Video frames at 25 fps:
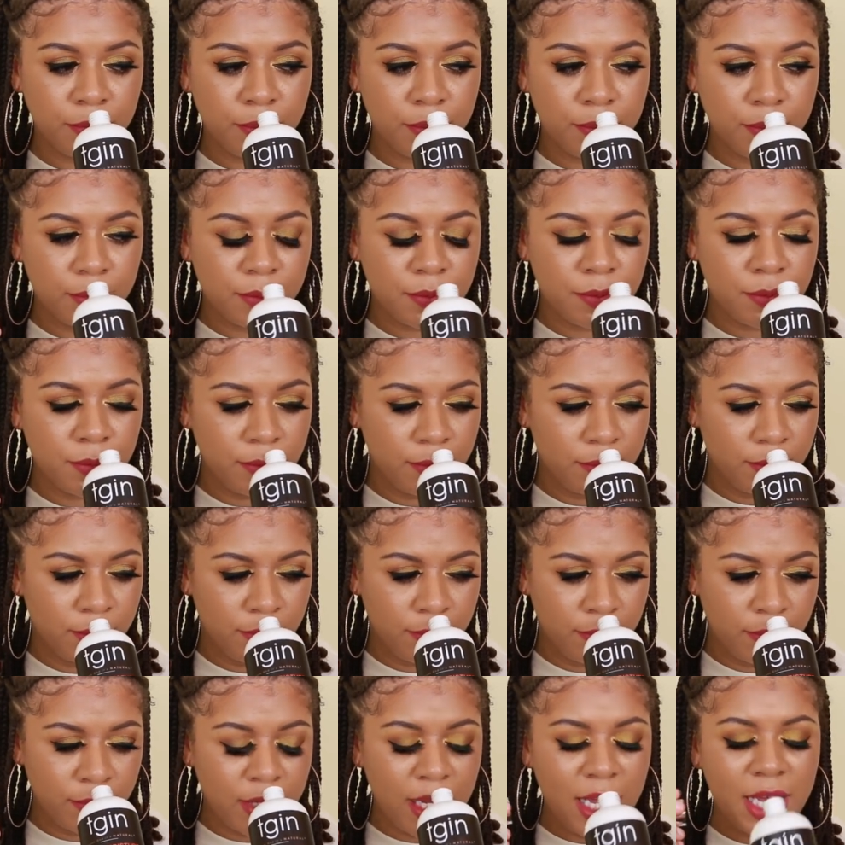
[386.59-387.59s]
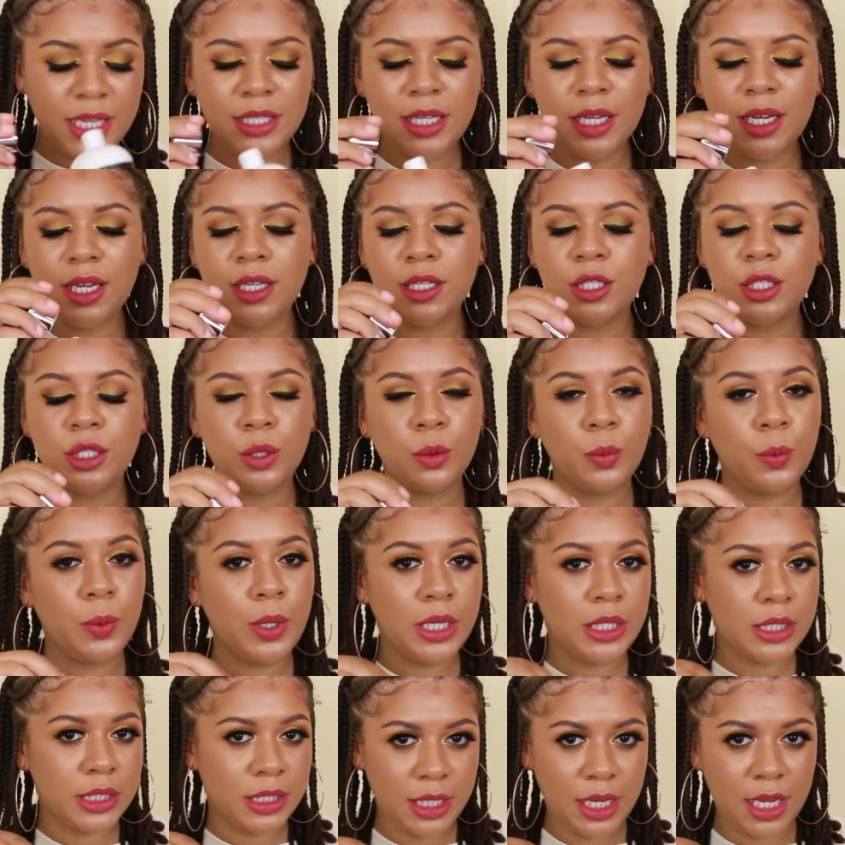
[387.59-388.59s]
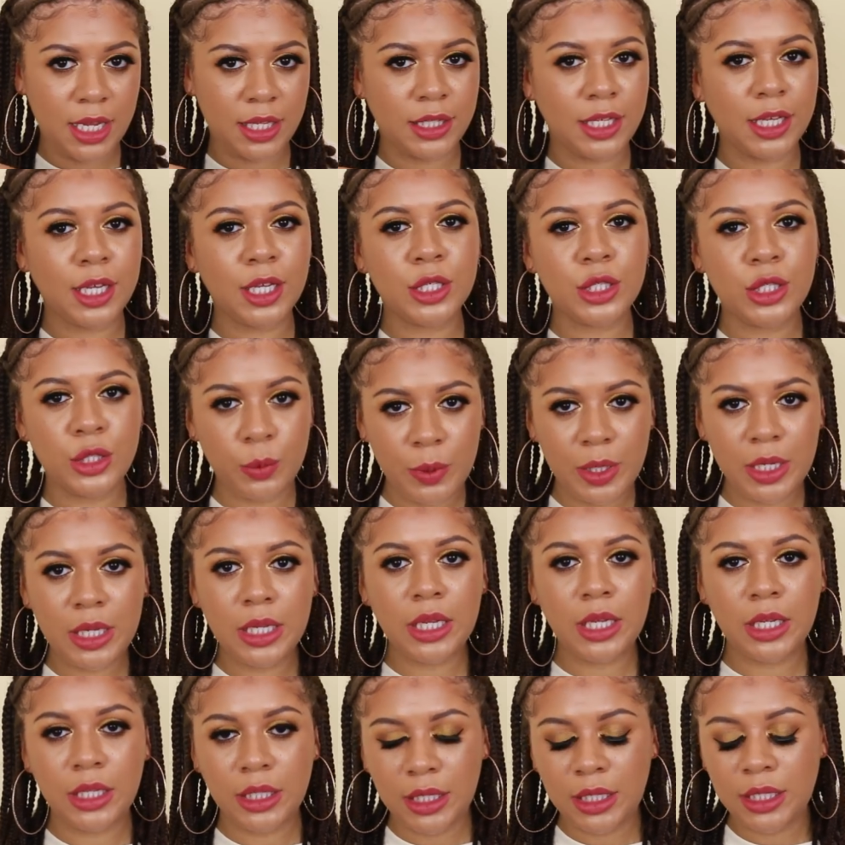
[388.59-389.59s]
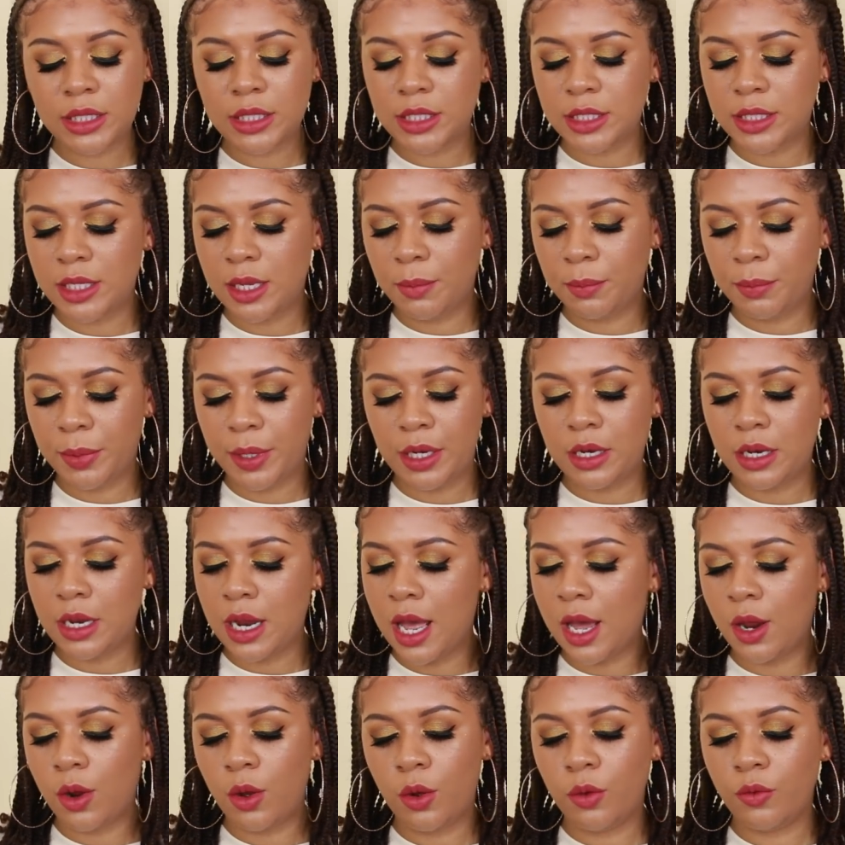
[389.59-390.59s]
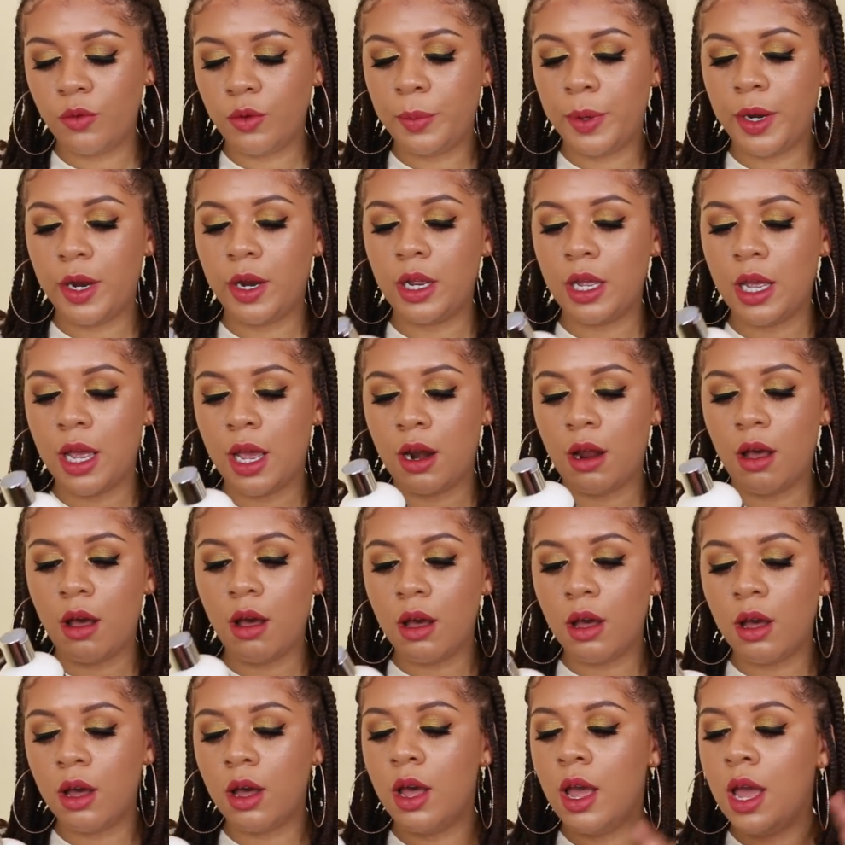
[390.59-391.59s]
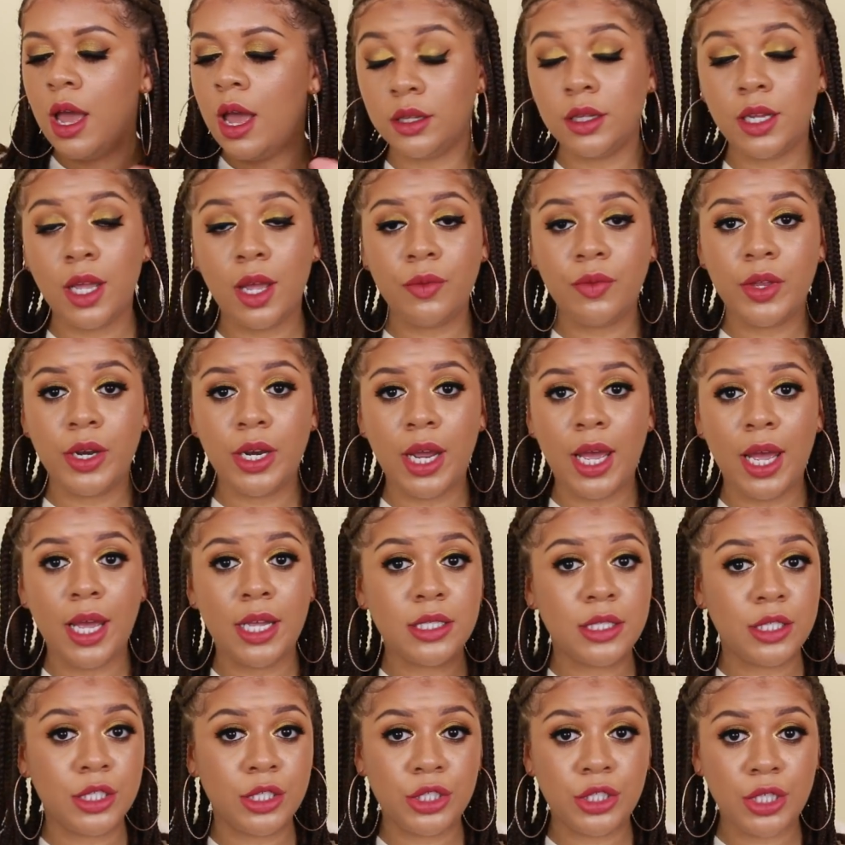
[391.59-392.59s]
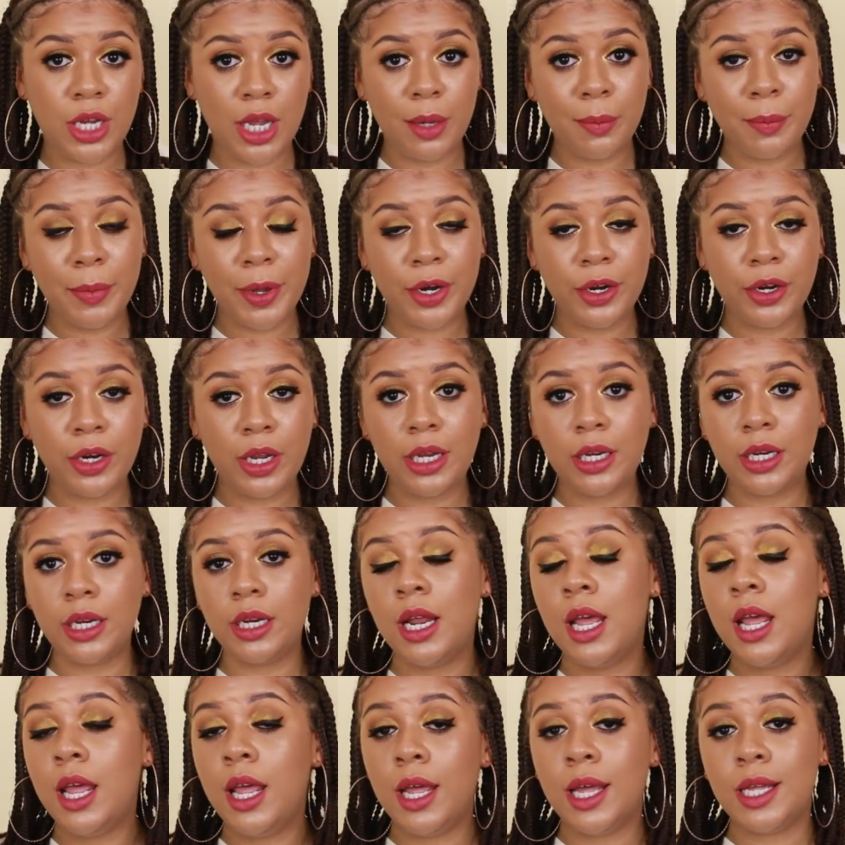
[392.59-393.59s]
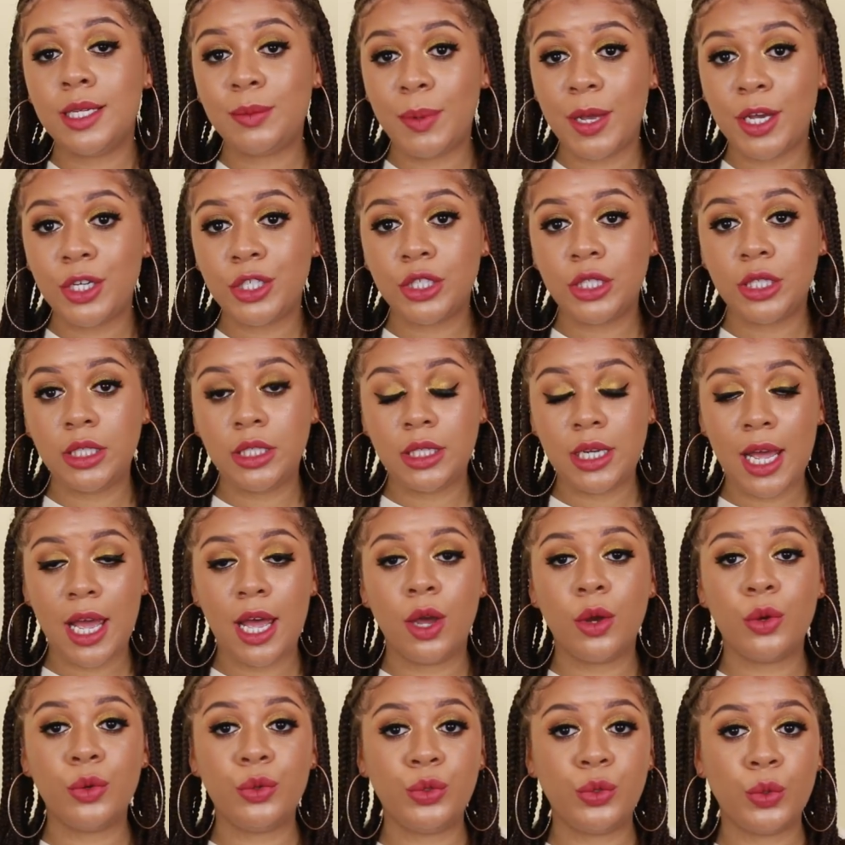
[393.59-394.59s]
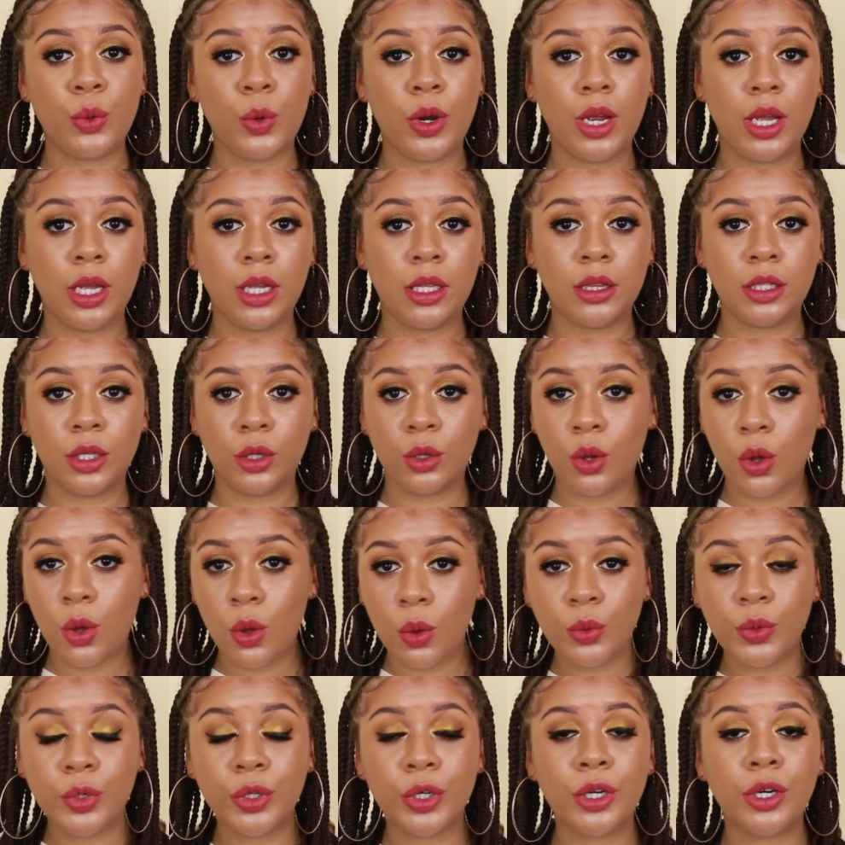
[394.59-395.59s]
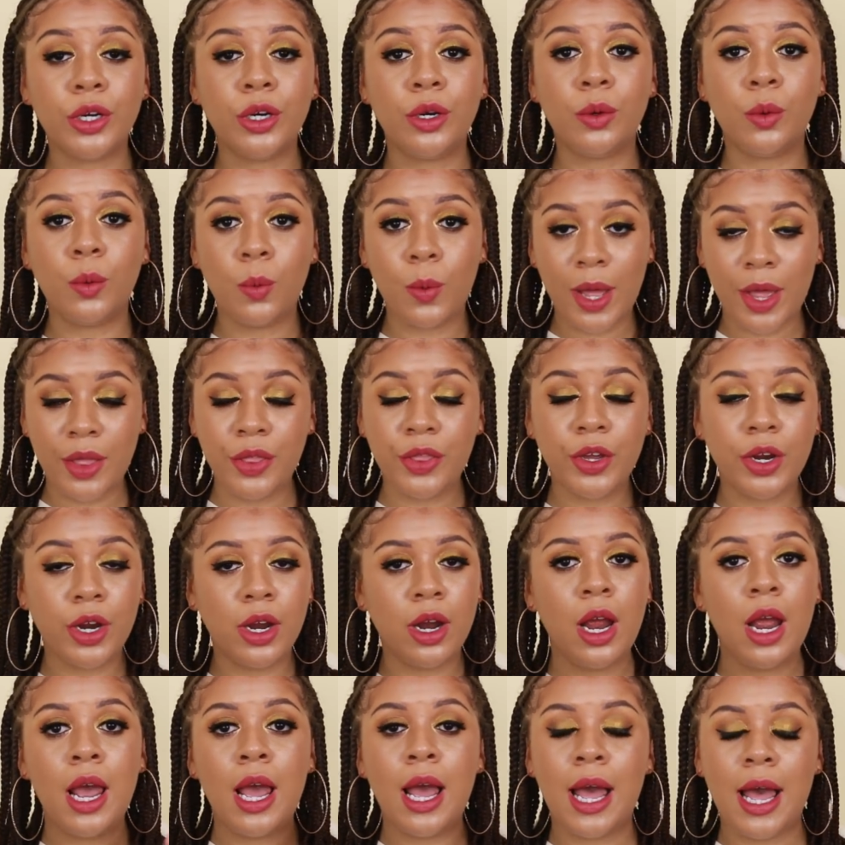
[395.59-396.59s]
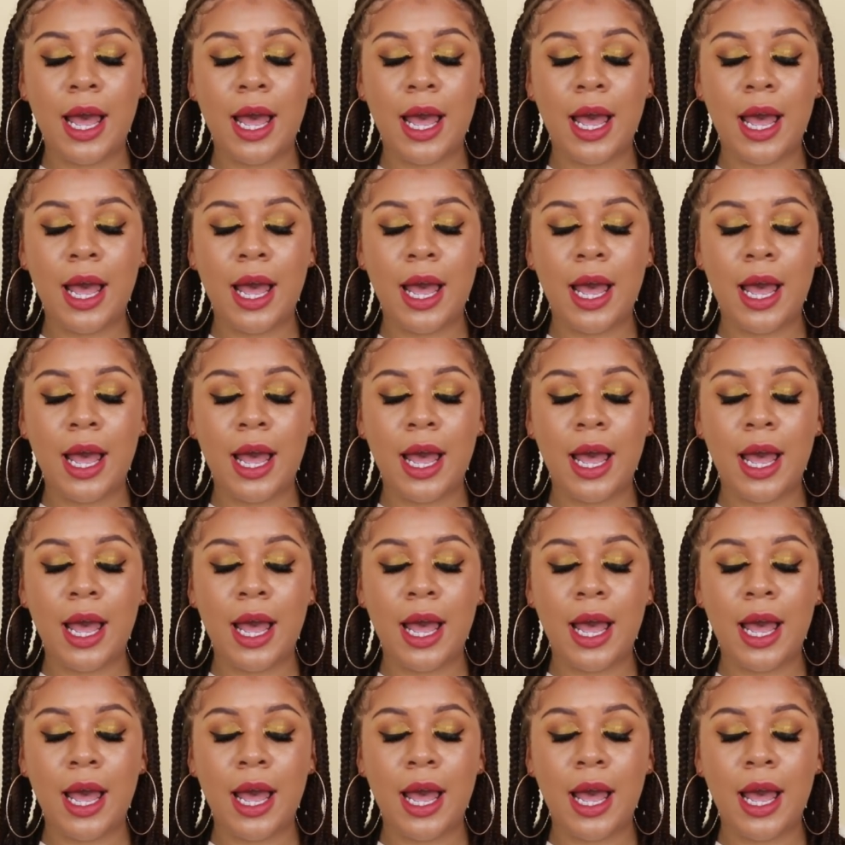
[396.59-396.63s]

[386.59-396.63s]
I have like a sweet scent, like a sweet clean scent, but not overbearing at all. Love that it has the shea butter in it, especially now during the colder weather.